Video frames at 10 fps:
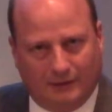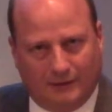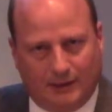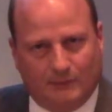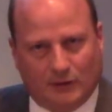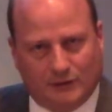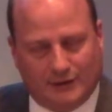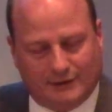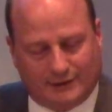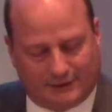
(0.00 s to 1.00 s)
In most
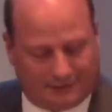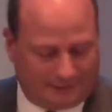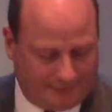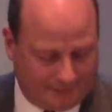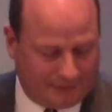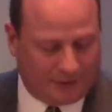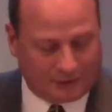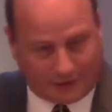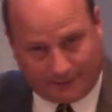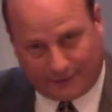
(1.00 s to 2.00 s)
instances. There are
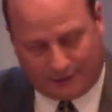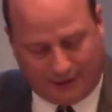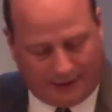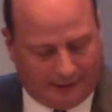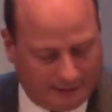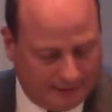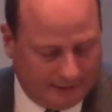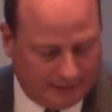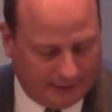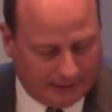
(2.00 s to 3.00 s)
some that you can't.
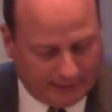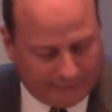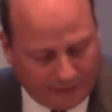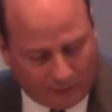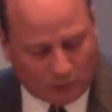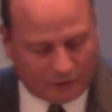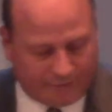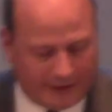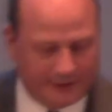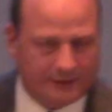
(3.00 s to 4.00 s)
Fillmore
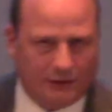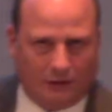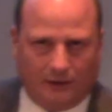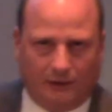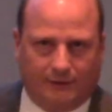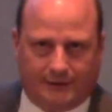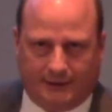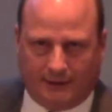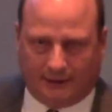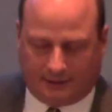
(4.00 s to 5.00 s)
defines soul, though, as
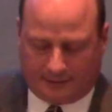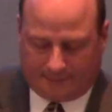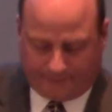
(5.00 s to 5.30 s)
this.